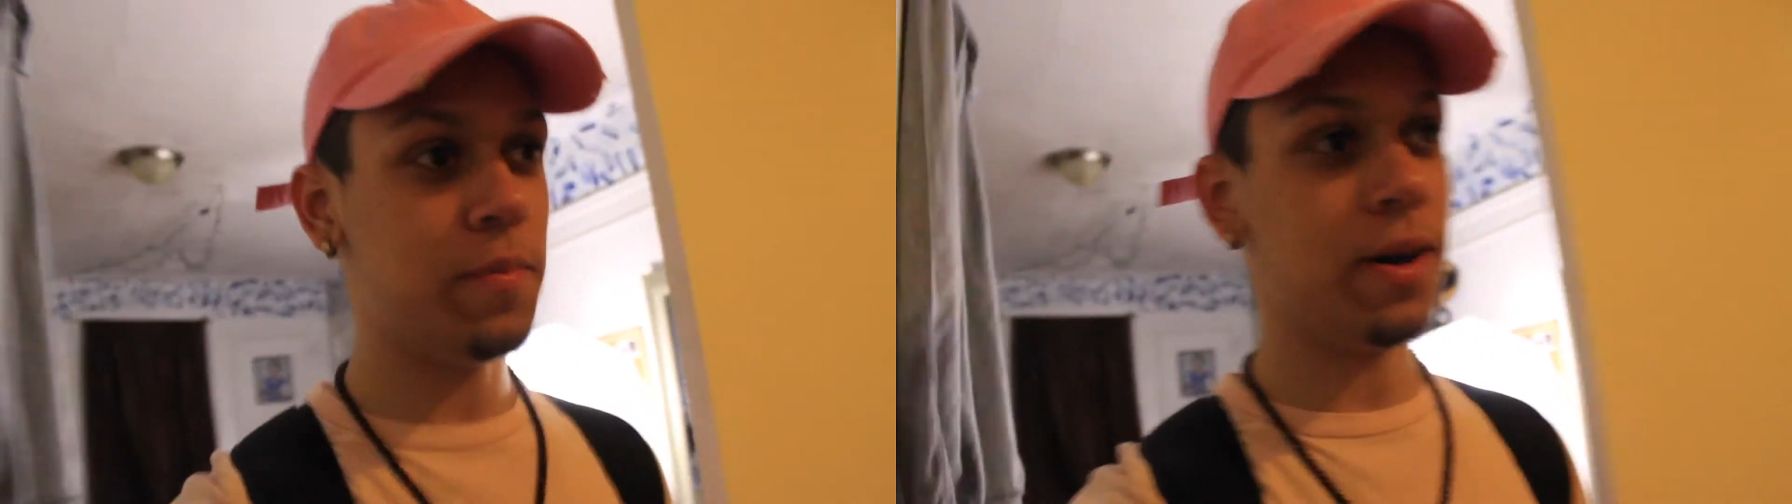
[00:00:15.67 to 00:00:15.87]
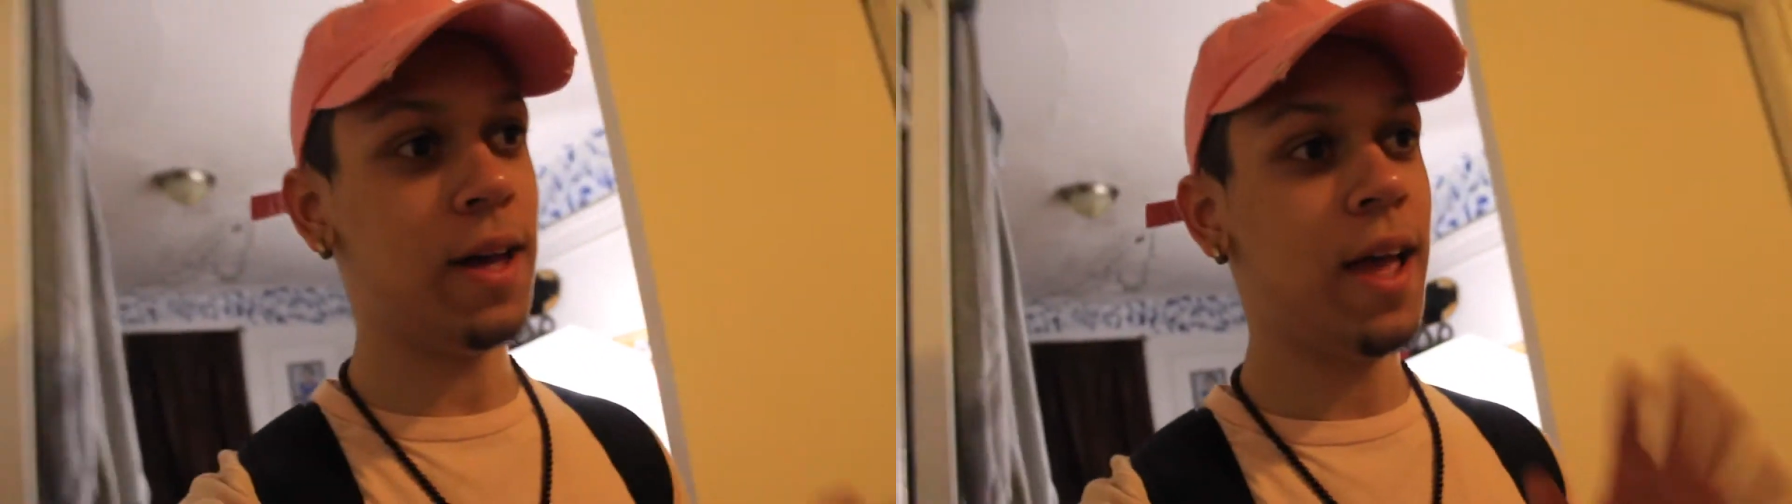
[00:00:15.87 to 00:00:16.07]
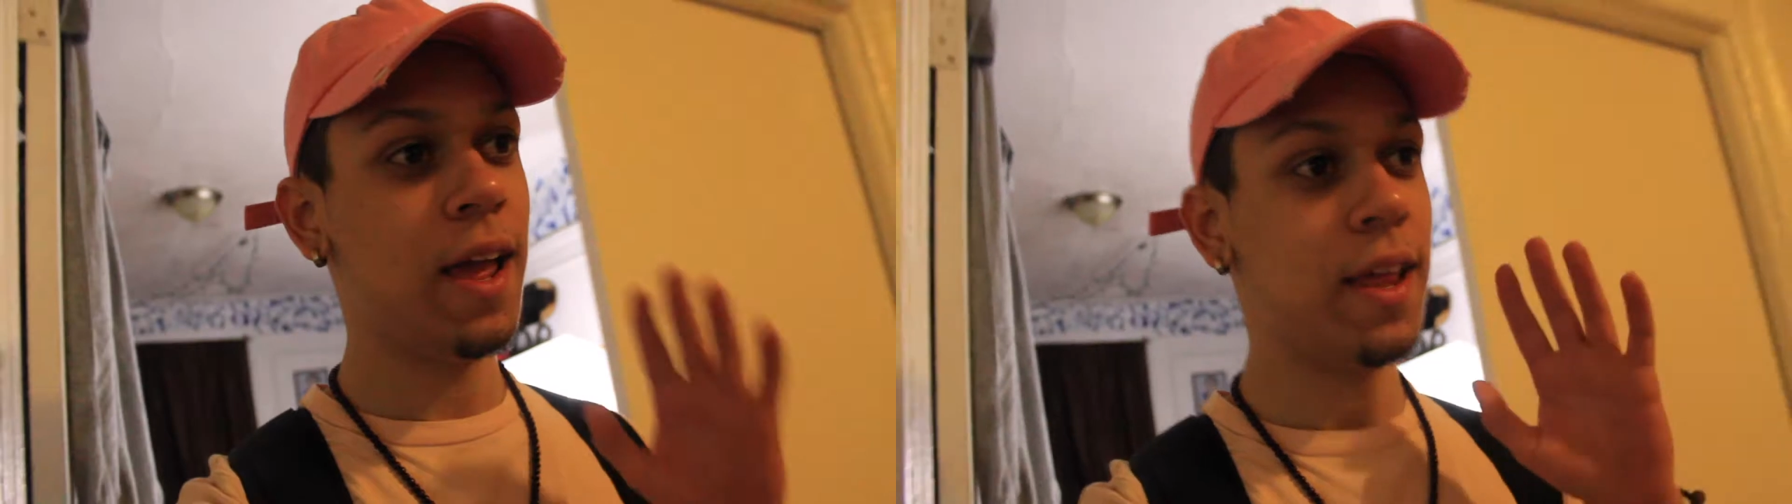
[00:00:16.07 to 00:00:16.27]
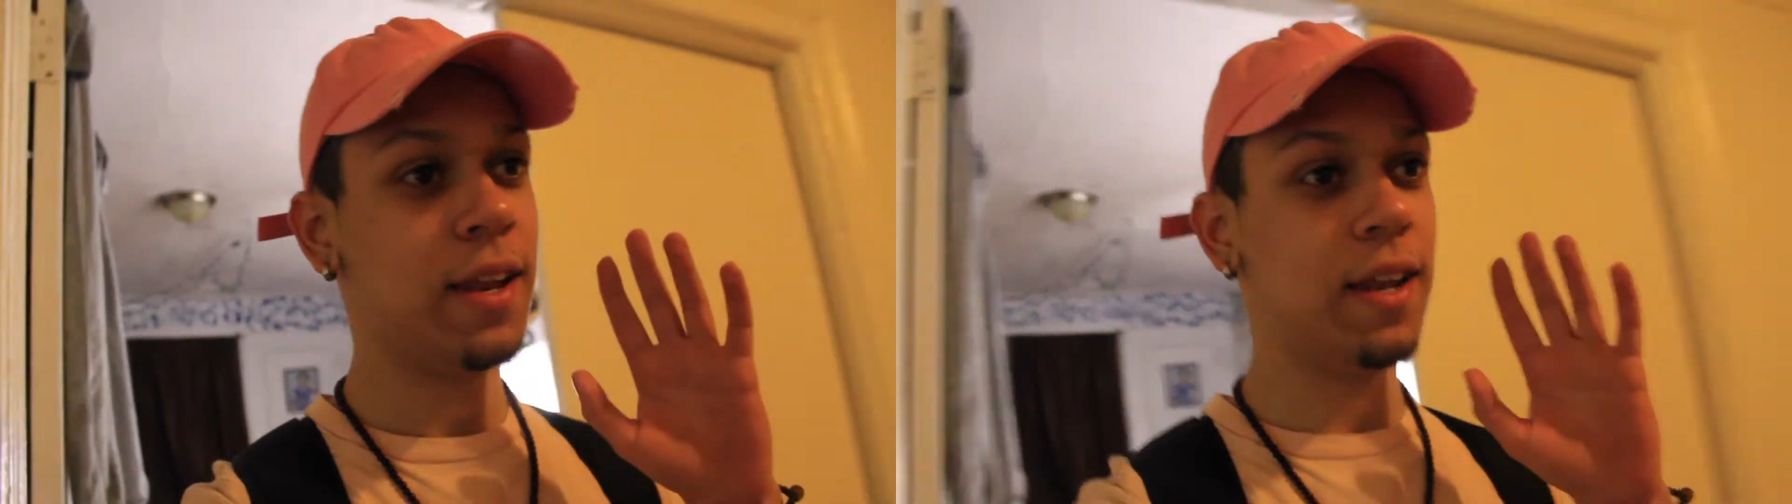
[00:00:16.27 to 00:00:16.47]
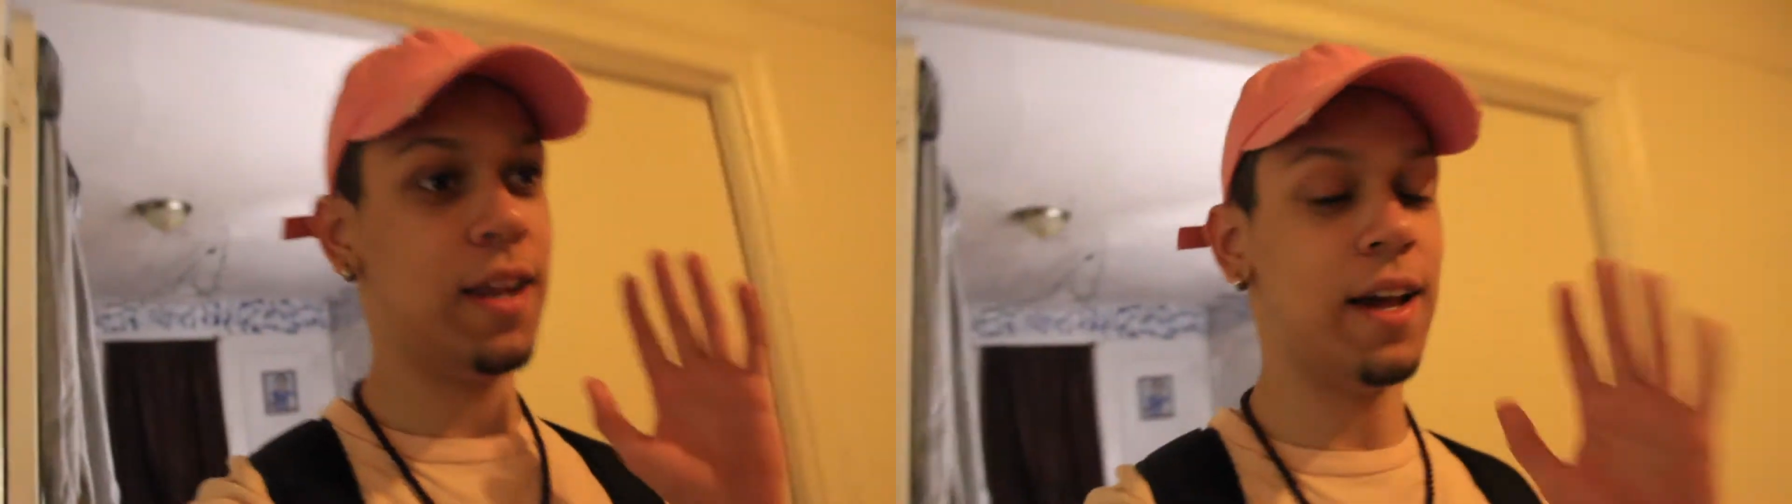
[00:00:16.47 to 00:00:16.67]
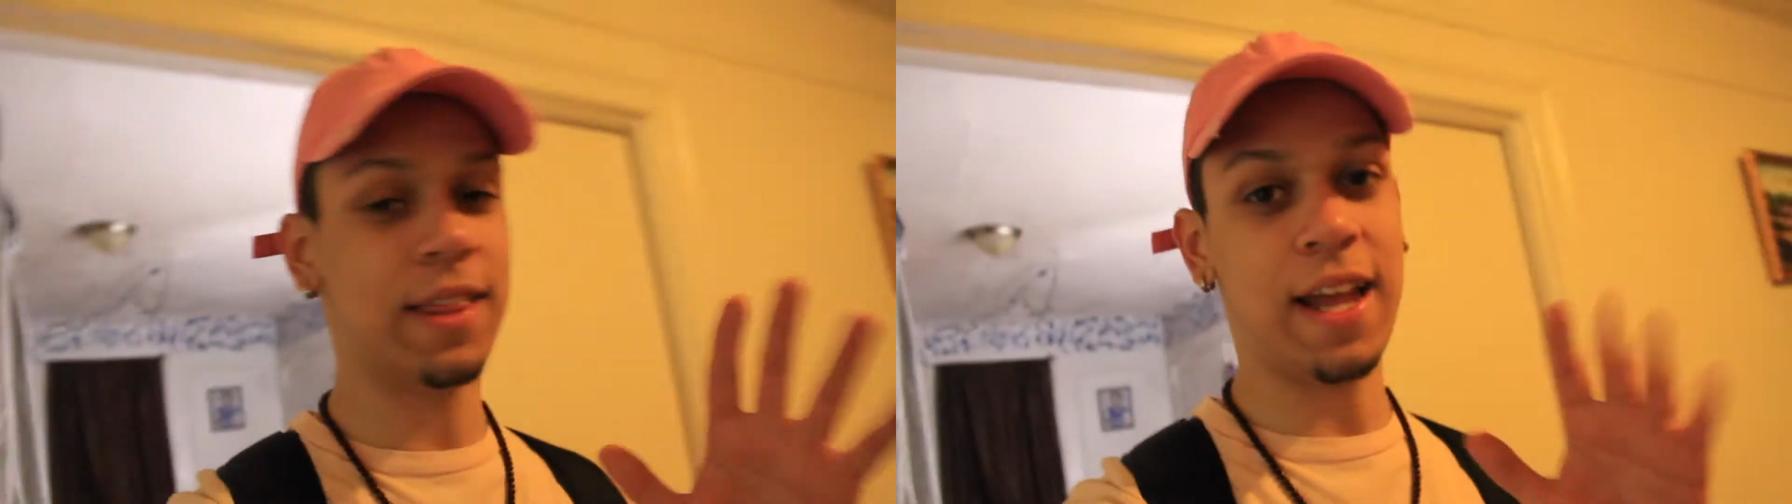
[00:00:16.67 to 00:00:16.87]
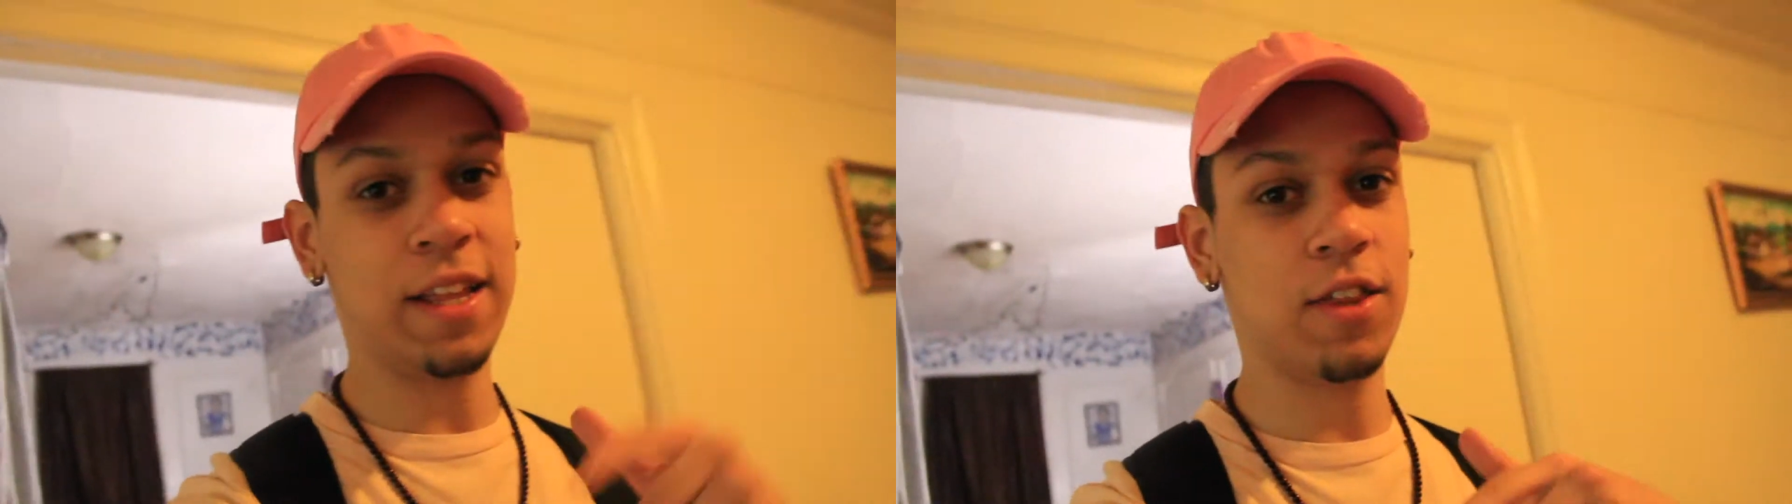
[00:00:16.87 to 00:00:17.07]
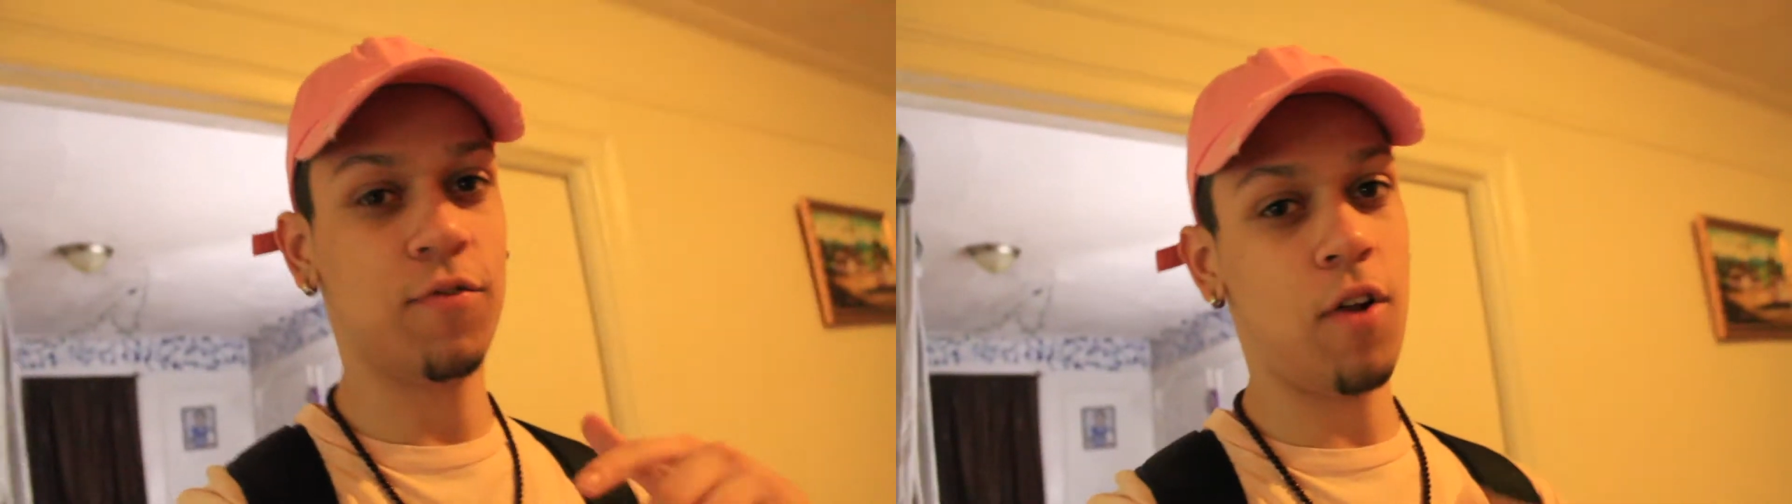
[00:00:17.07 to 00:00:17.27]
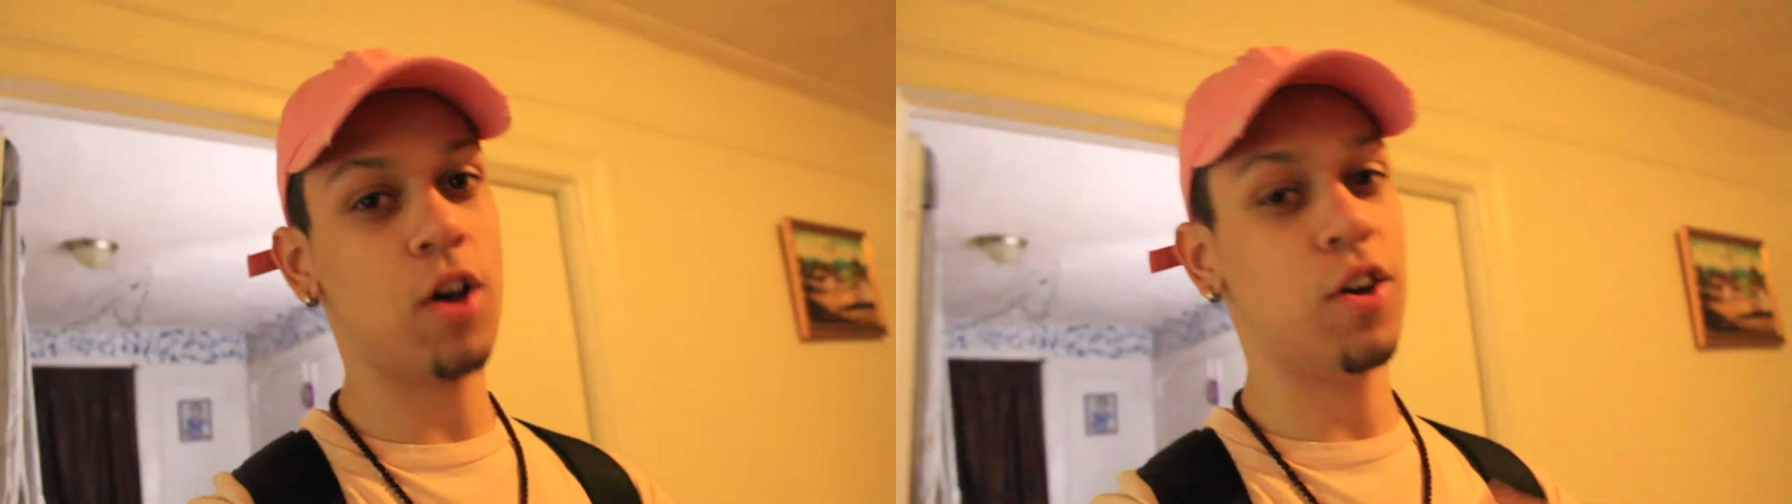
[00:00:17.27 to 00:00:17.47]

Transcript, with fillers: But at the end of this vlog,